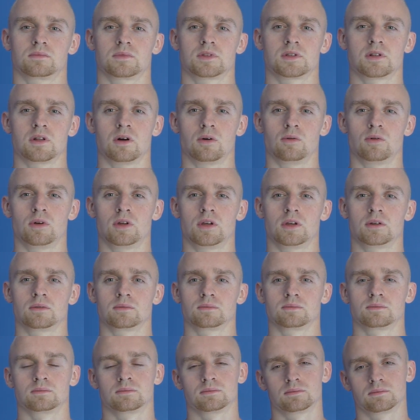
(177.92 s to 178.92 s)
slowly
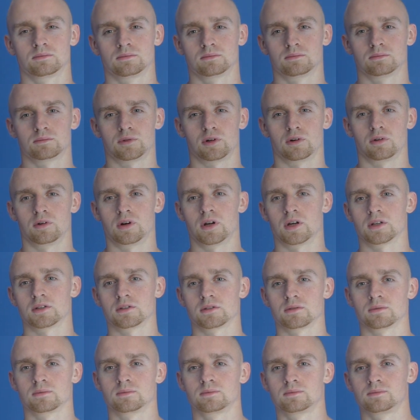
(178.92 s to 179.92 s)

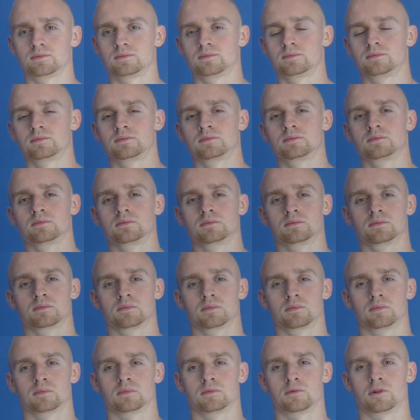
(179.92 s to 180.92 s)
progress
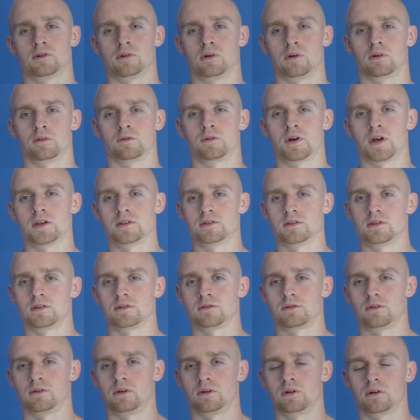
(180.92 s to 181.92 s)
through your
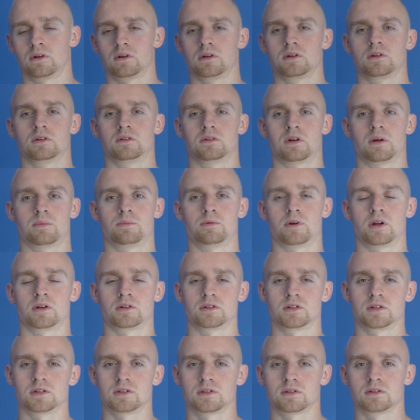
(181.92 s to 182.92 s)
phases, through your rep
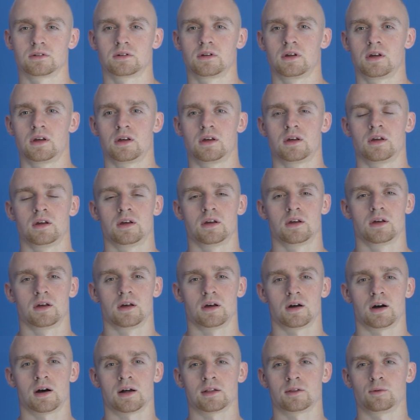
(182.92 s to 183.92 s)
ranges,
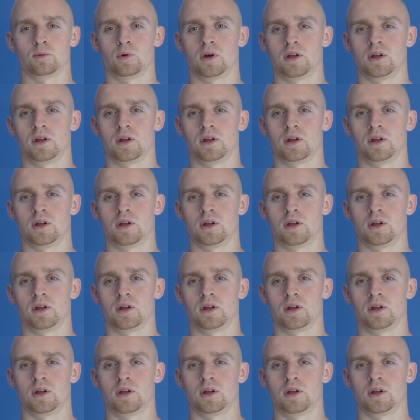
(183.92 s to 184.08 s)
add